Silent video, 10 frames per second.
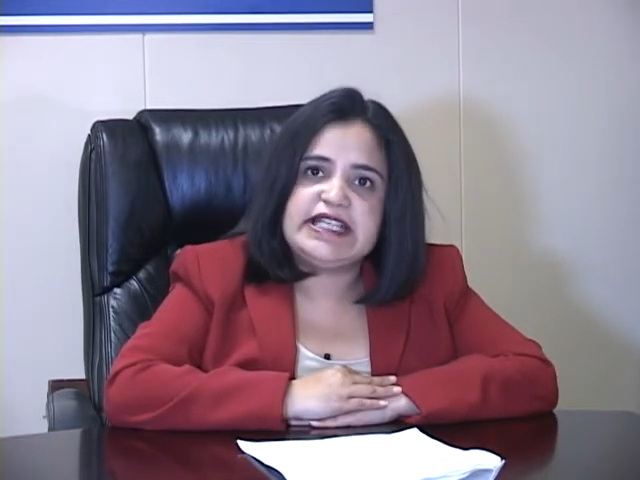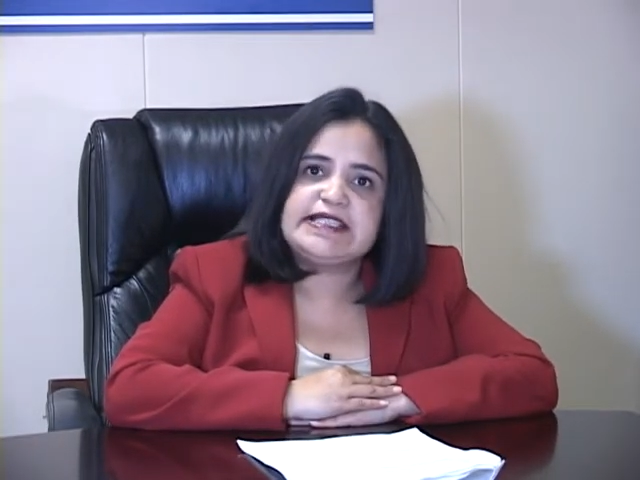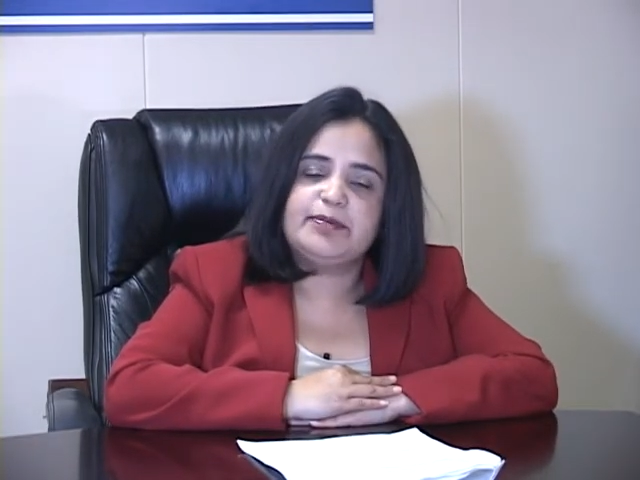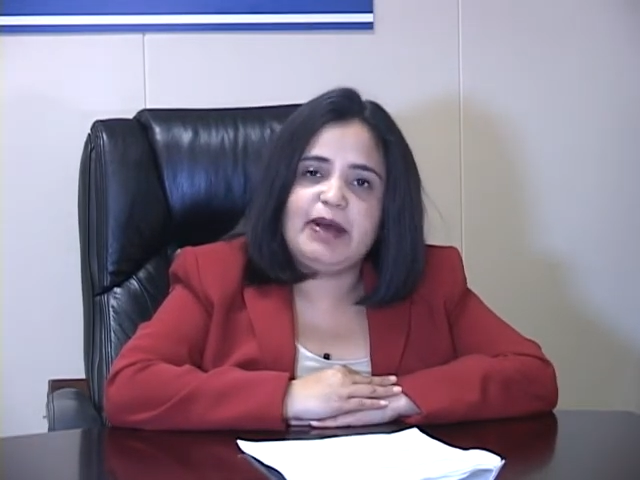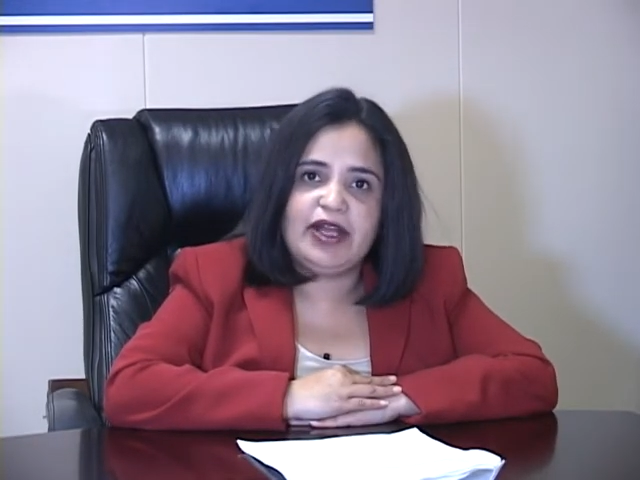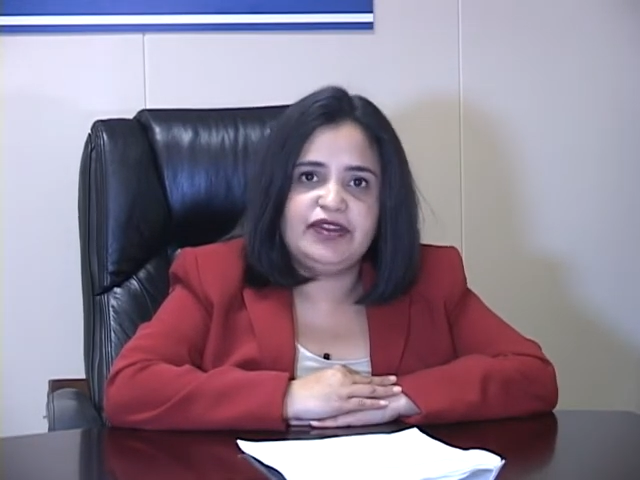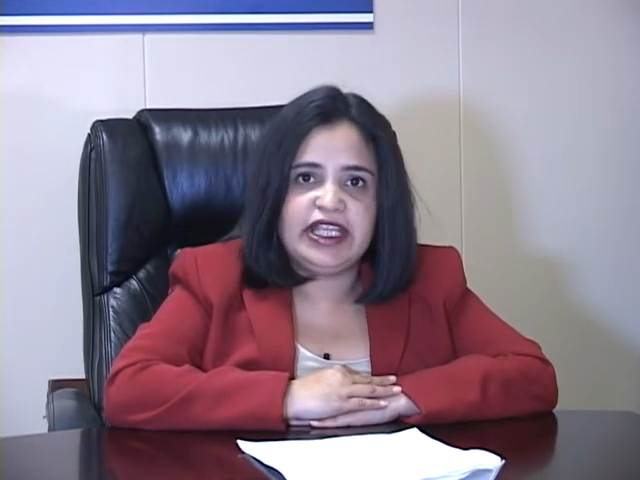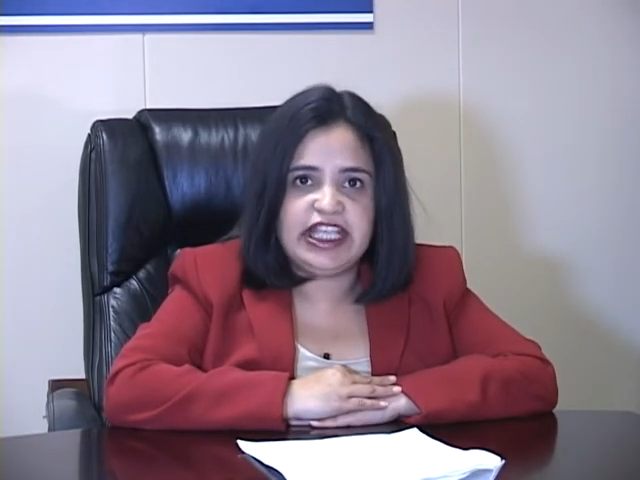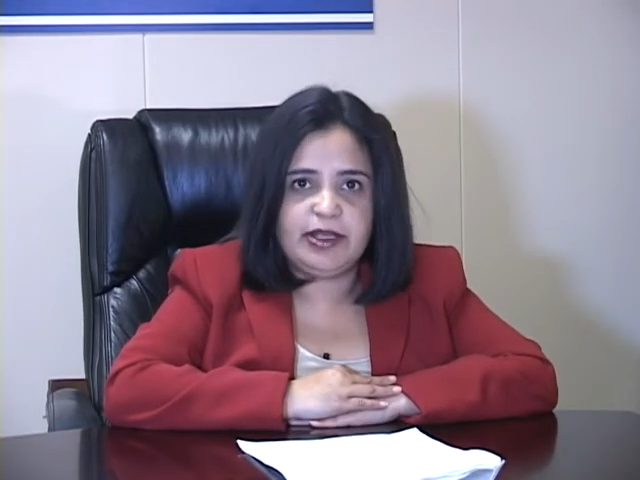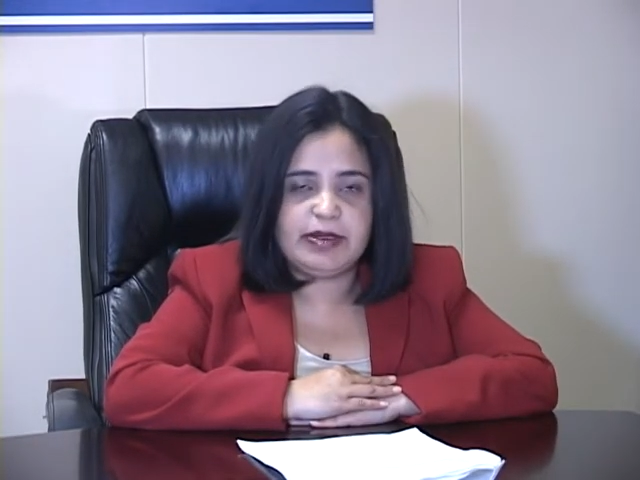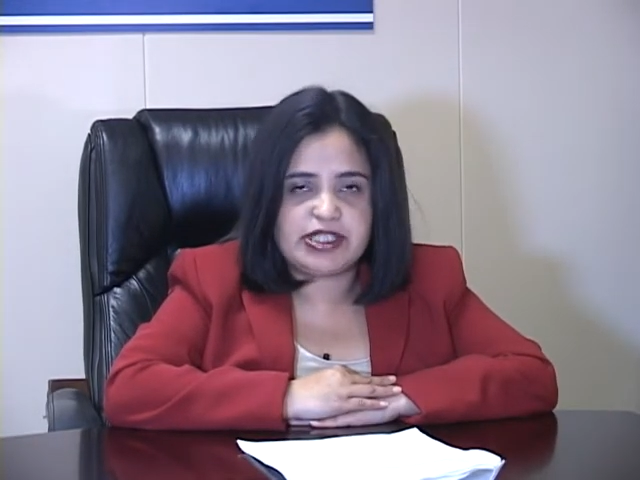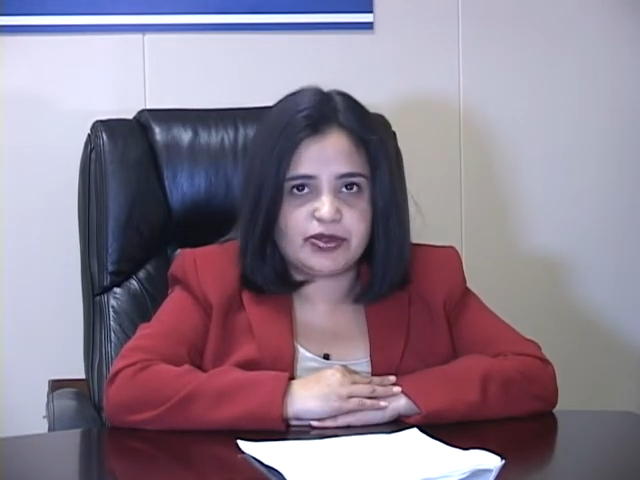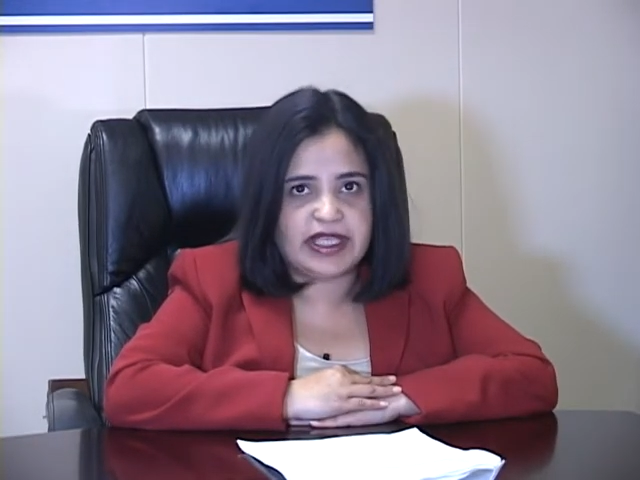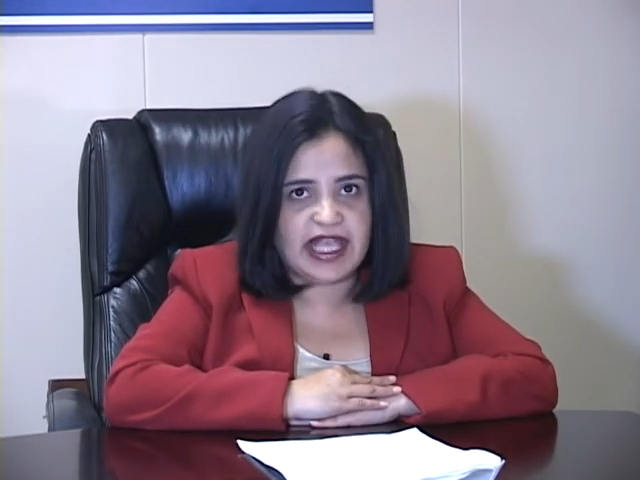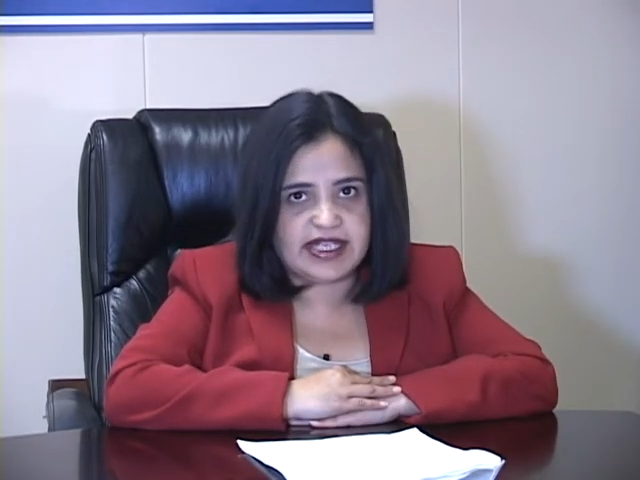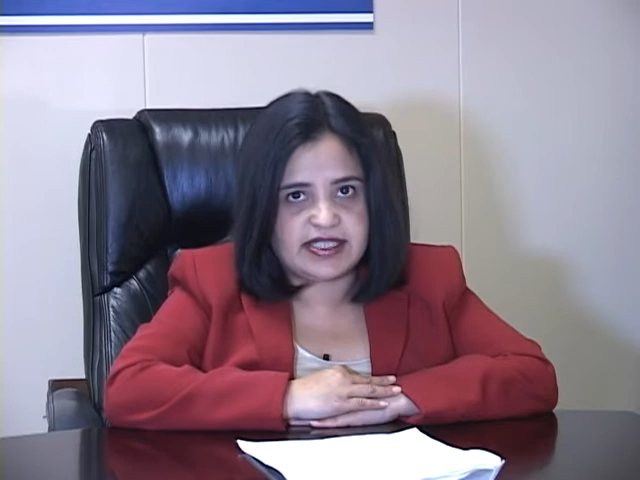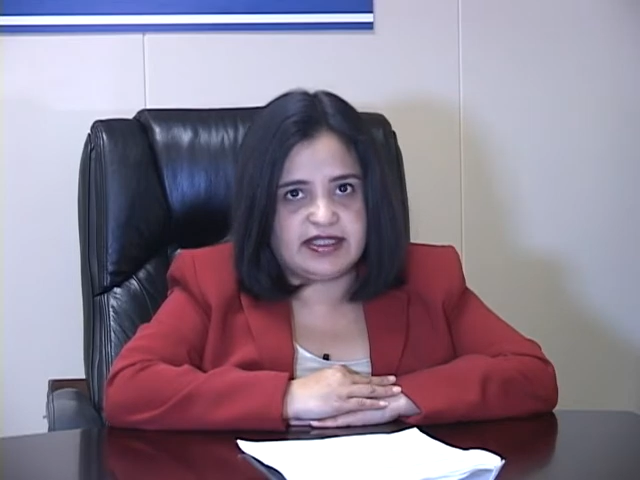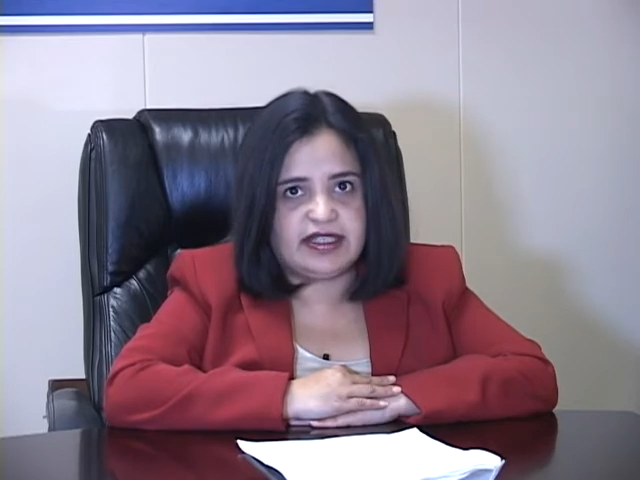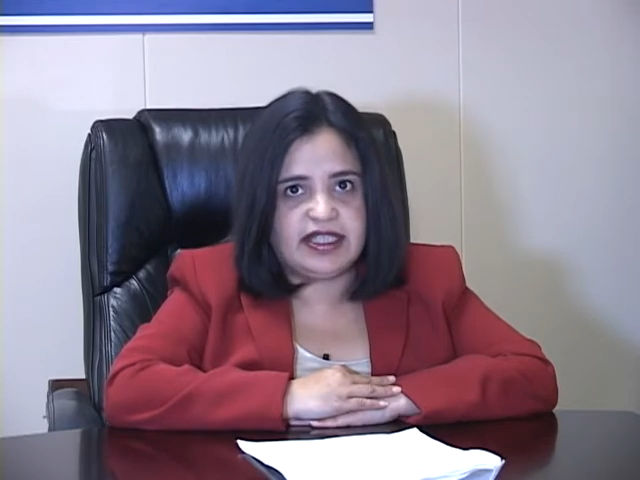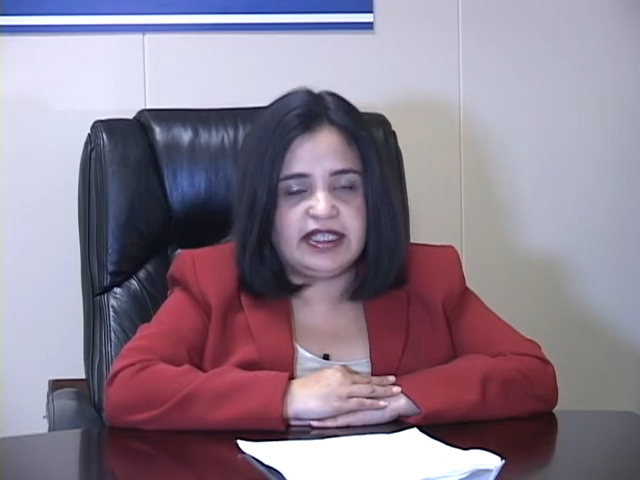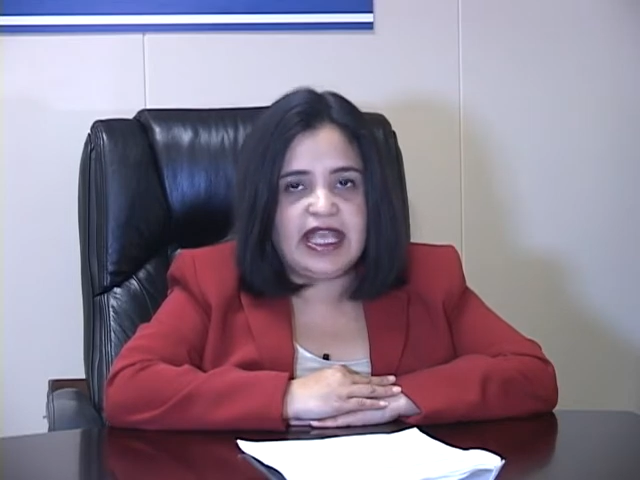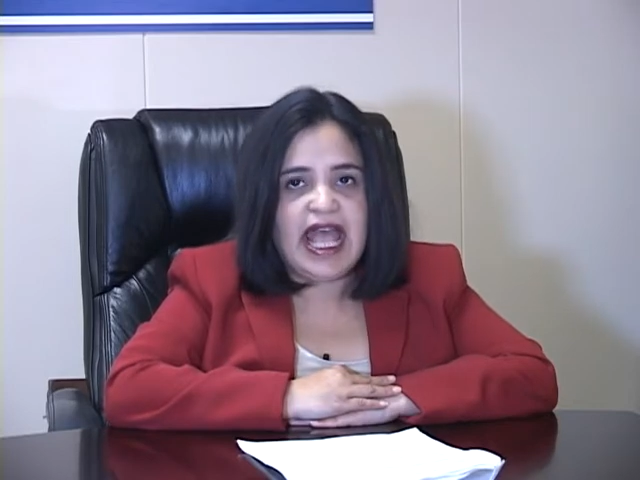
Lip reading: is about the EB2 category